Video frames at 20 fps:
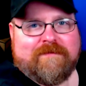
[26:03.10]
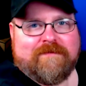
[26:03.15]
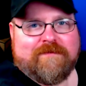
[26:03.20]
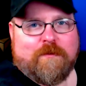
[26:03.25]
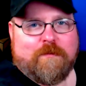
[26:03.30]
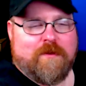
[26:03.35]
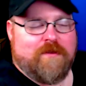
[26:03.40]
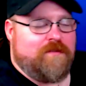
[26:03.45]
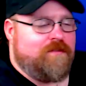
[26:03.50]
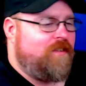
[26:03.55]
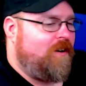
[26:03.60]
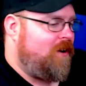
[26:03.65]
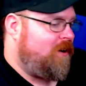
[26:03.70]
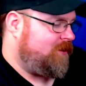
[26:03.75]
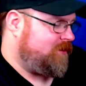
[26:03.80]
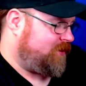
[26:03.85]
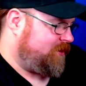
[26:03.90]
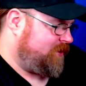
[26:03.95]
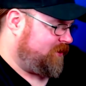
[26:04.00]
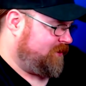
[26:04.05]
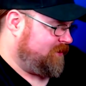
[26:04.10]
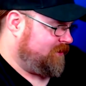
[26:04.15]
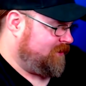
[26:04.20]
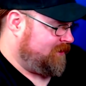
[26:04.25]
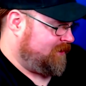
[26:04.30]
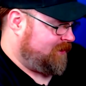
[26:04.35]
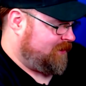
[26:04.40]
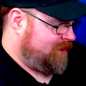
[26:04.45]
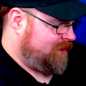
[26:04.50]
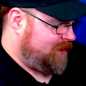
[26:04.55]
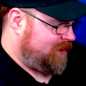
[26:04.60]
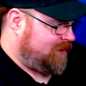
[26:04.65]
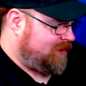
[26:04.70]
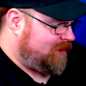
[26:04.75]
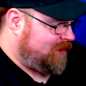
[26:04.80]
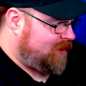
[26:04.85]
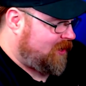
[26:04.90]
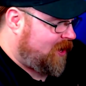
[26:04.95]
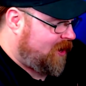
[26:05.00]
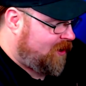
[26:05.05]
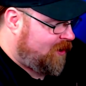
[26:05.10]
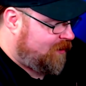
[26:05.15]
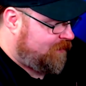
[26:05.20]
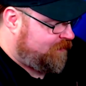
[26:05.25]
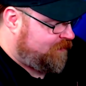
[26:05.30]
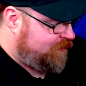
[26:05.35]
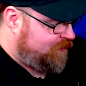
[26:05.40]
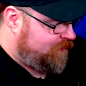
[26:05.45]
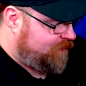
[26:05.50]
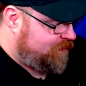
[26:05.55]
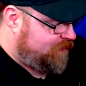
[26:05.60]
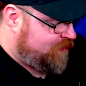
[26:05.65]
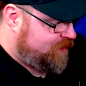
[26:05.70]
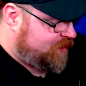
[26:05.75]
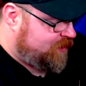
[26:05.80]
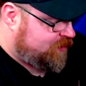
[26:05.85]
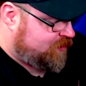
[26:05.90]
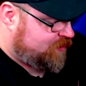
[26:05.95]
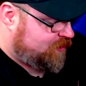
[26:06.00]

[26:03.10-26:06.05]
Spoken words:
from the Vault. I love this